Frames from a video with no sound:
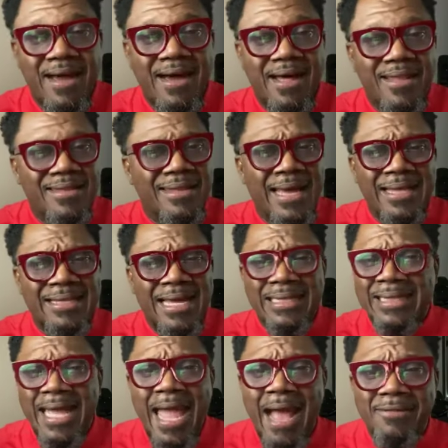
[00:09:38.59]
that
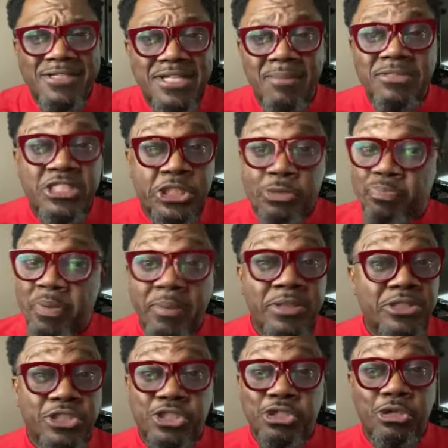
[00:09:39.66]
like they have some
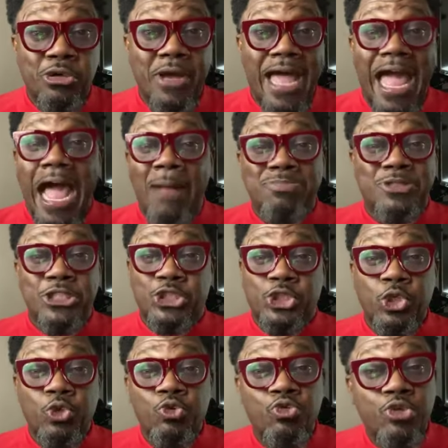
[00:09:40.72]
spiritual
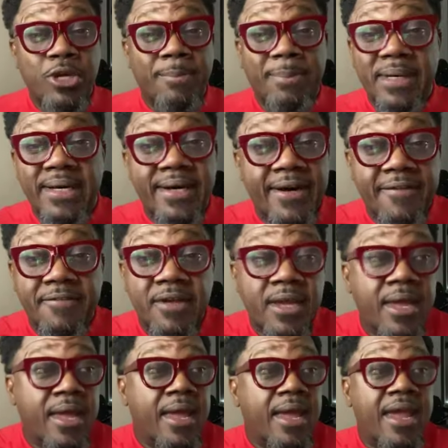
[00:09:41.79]
aptitude
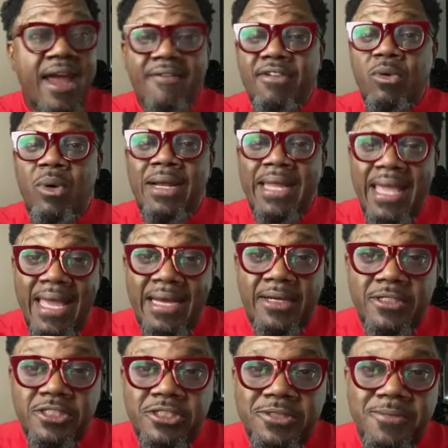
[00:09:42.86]
above everyone
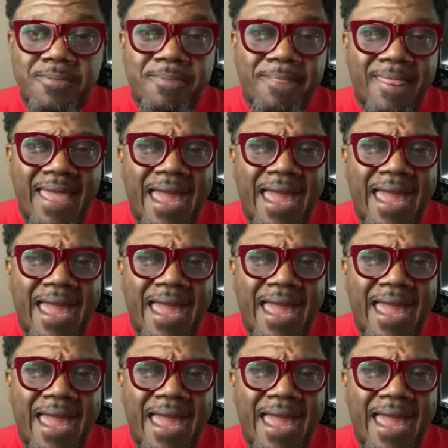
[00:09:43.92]
else.